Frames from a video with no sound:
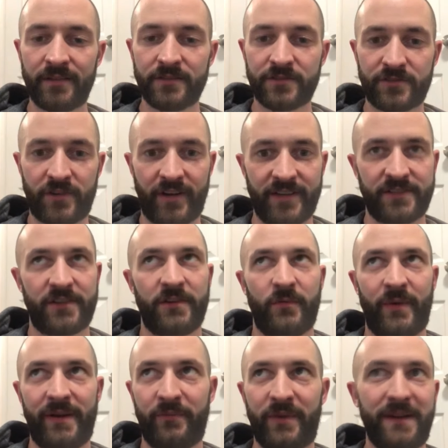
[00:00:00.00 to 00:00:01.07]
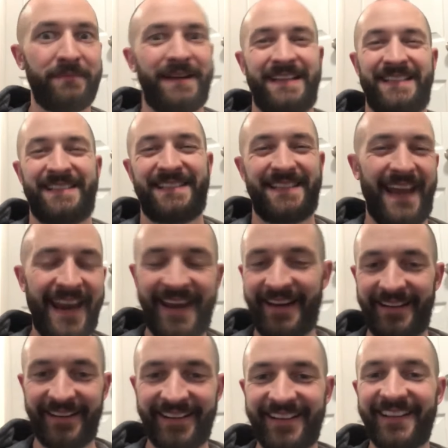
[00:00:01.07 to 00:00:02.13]
Strong is gonna win. What am I
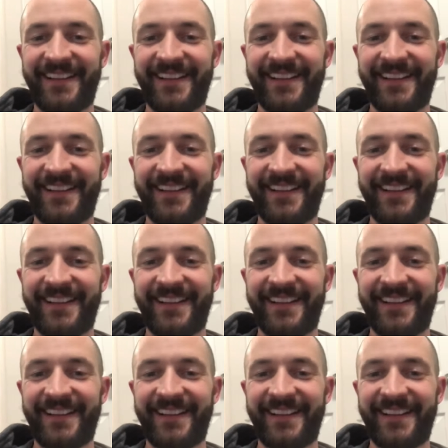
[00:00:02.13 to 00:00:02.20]
saying?